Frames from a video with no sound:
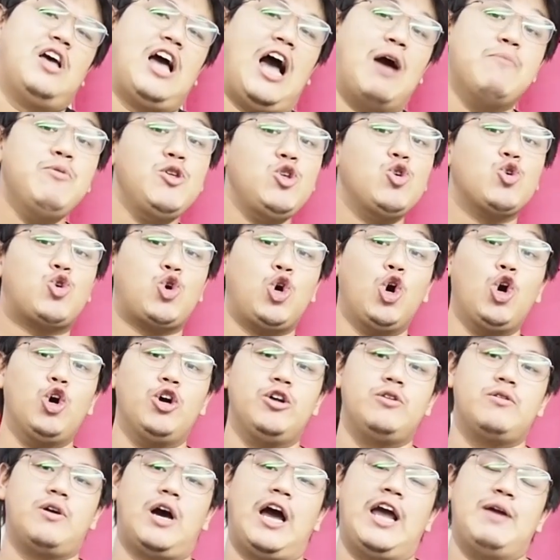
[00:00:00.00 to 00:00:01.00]
I mean, you
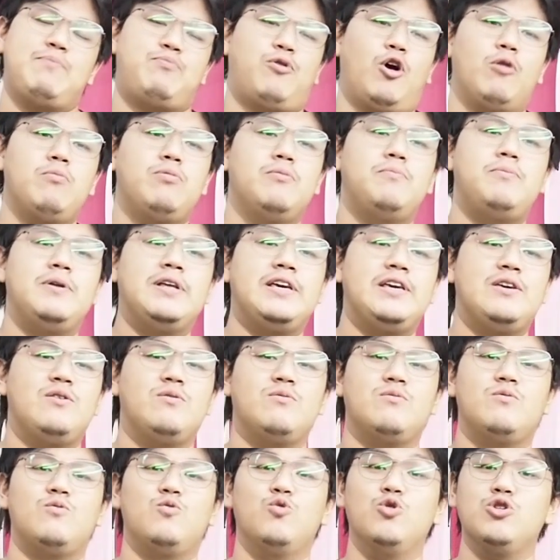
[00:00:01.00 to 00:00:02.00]
could. I probably
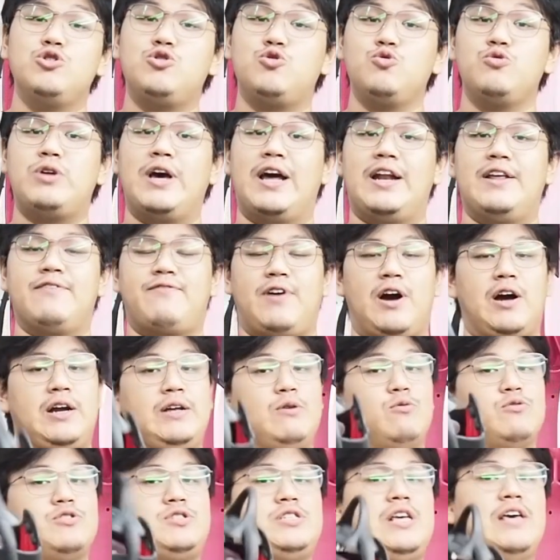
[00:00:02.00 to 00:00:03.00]
would do that if I
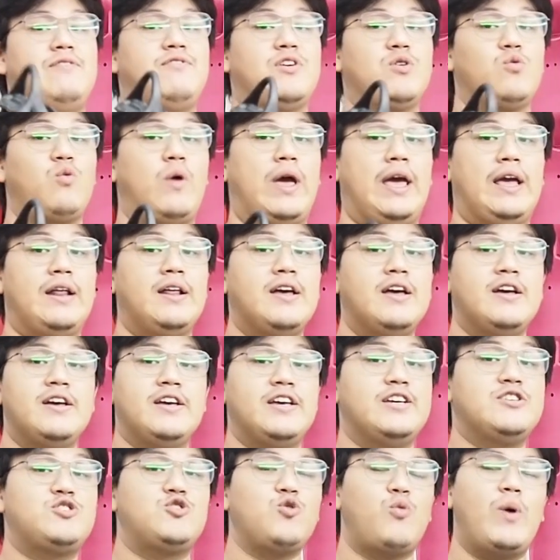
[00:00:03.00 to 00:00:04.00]
was saving weight.
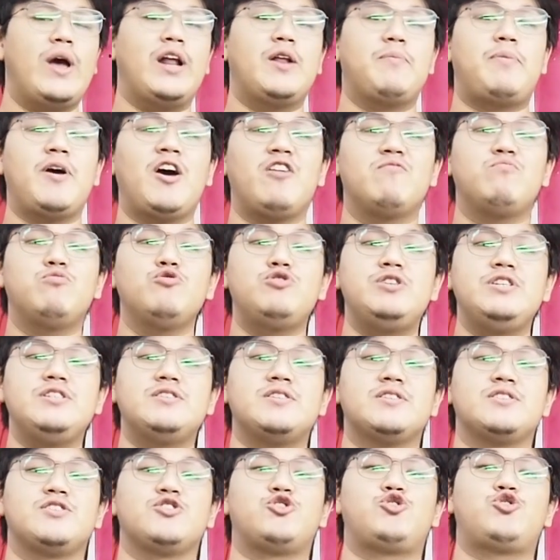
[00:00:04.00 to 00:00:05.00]
Is to wear the pair of
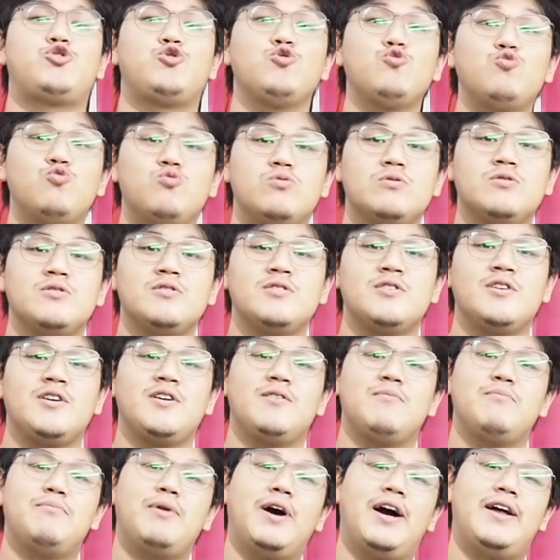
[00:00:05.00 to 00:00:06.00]
booties as a shoe,
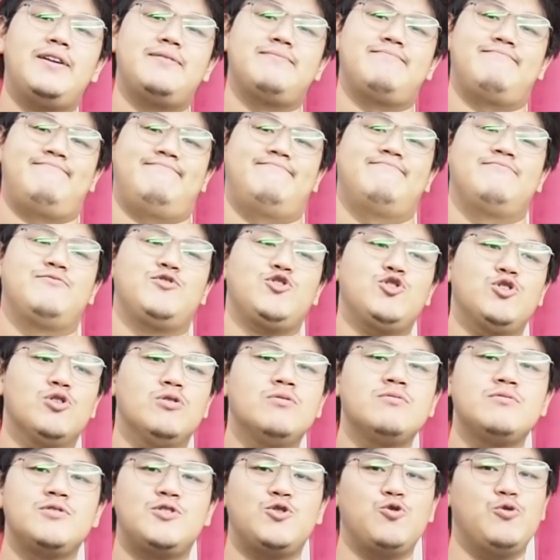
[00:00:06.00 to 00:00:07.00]
but you
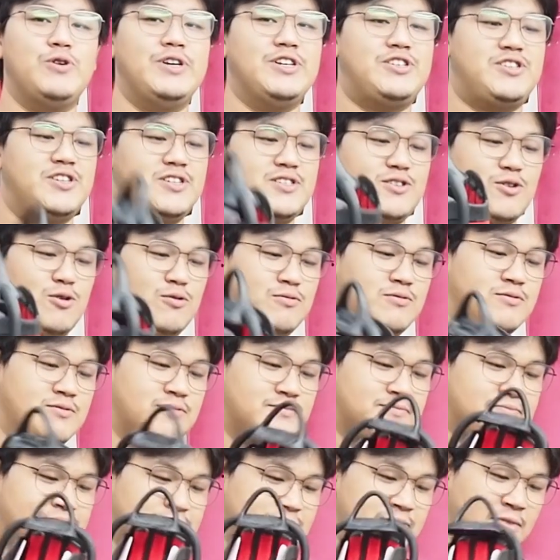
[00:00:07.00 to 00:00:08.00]
know, to each his own.
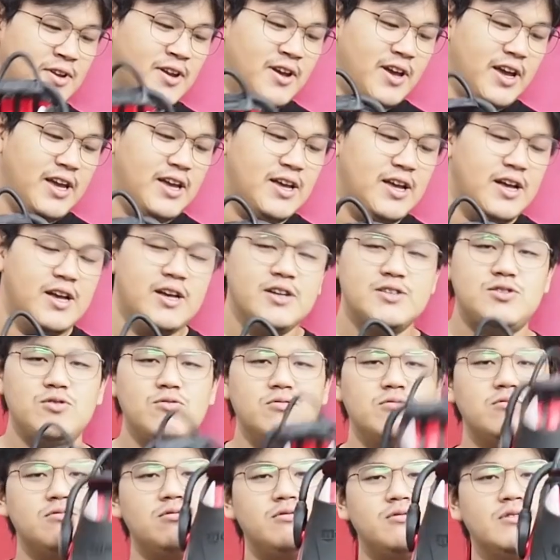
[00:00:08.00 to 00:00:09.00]
Okay,
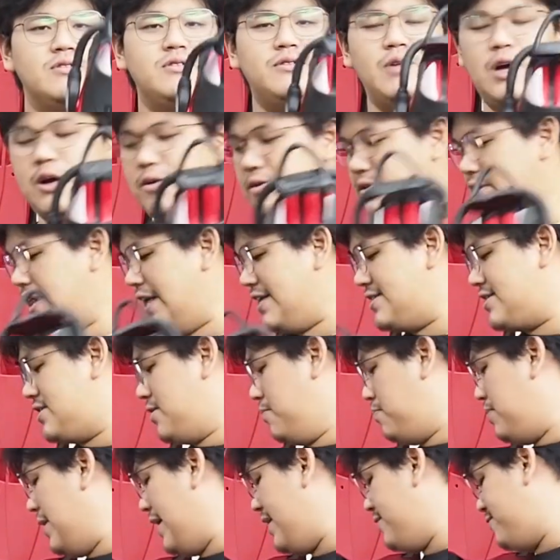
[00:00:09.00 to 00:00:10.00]
so that's the
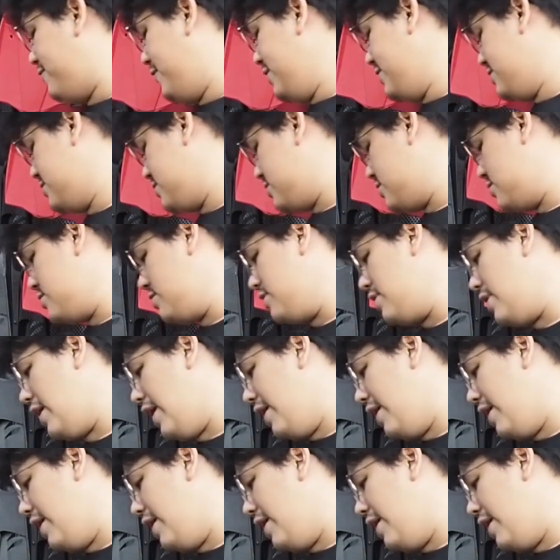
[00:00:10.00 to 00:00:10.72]
blade fins.